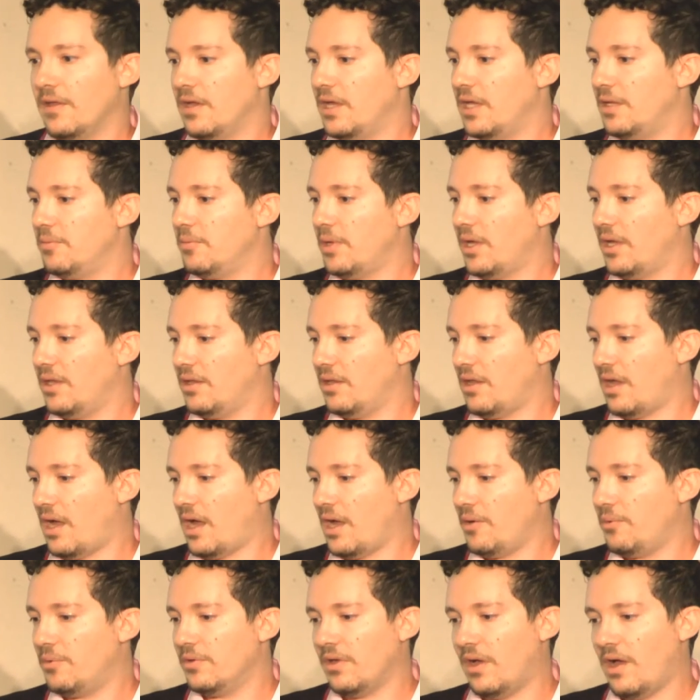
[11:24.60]
And
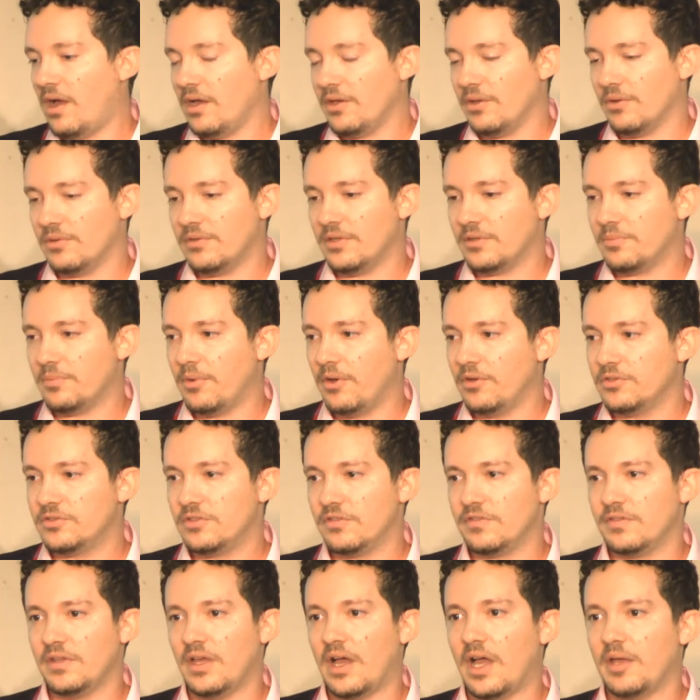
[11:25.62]
I would argue that
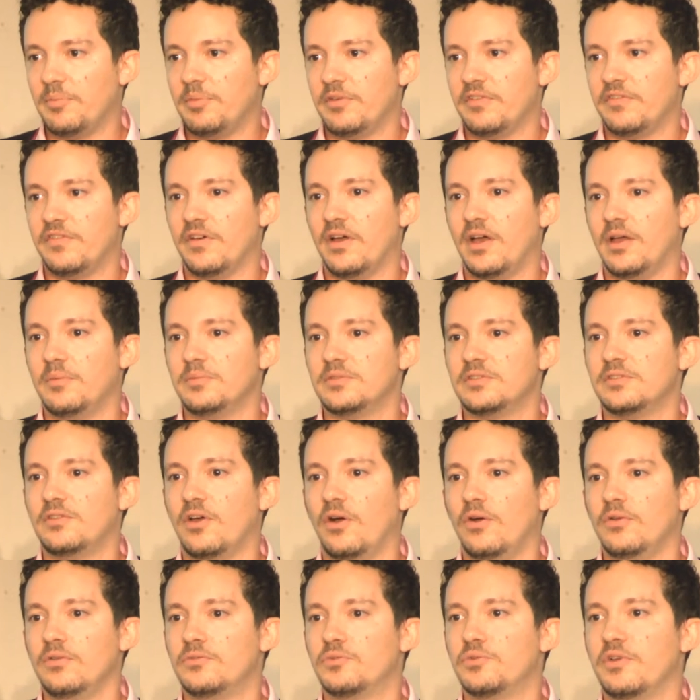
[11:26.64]
most of the IP firms
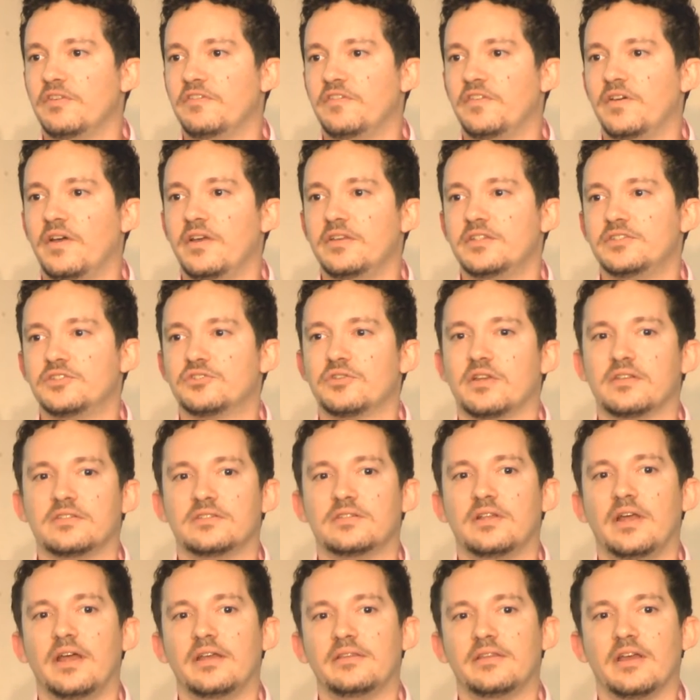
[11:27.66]
don't reverse
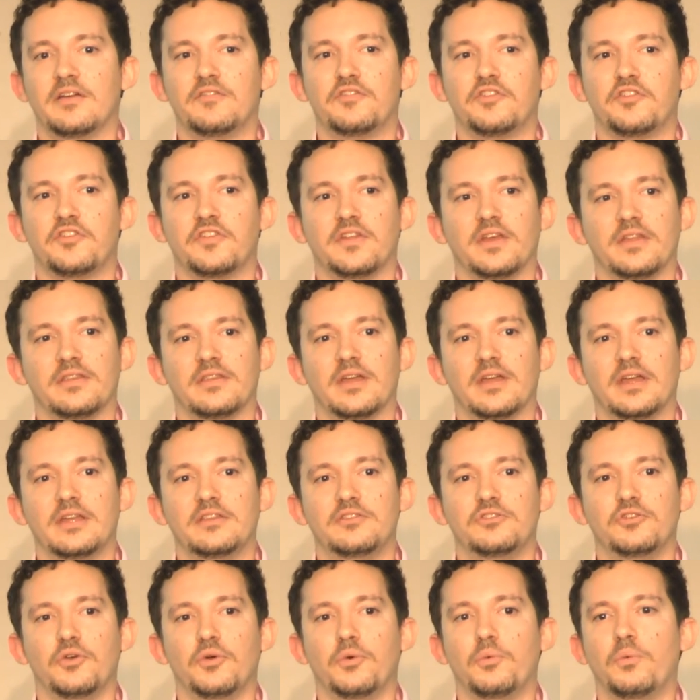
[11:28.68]
translate everything they
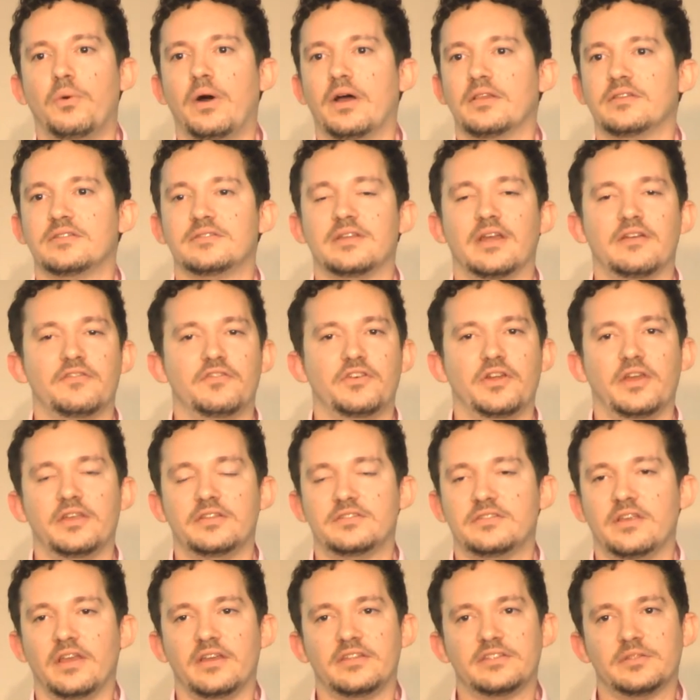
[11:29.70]
do once every
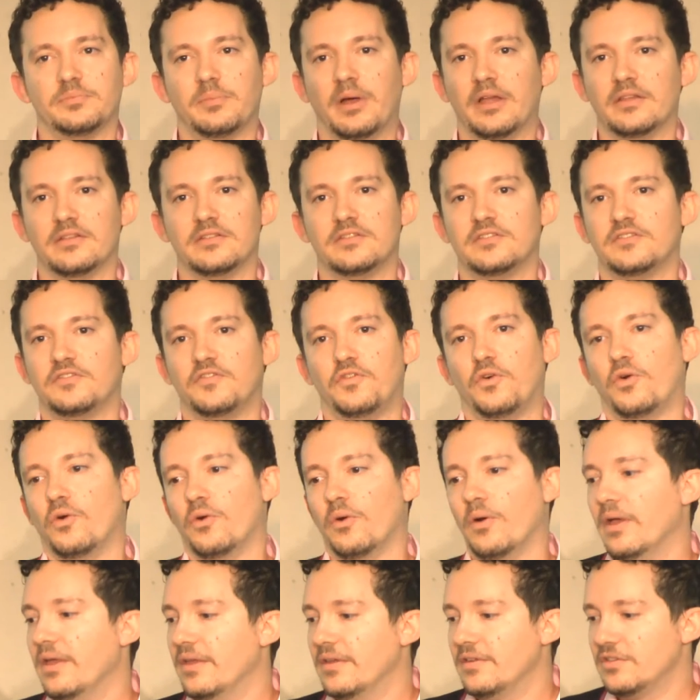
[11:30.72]
6 months
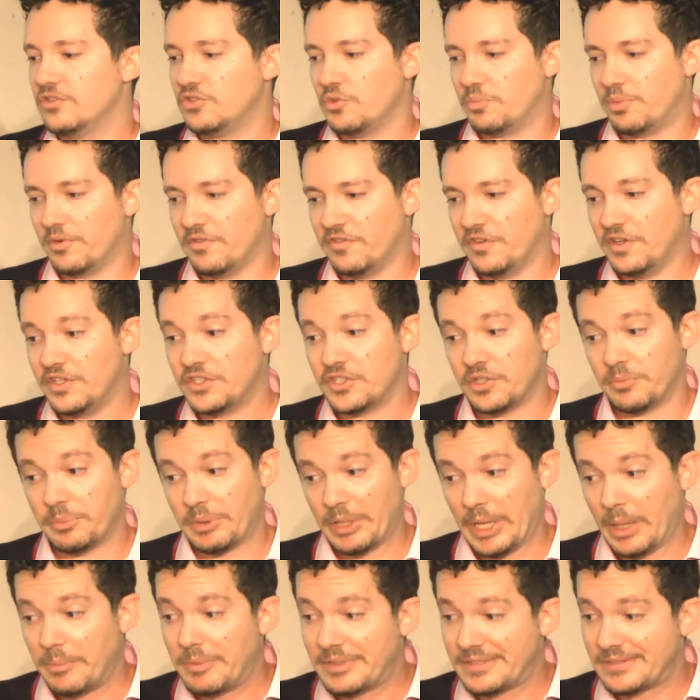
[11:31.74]
for supervision
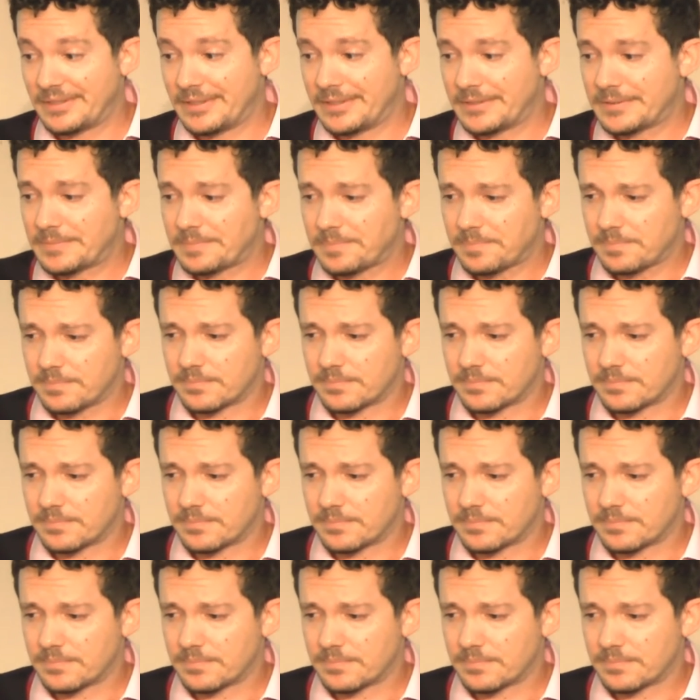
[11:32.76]
purposes.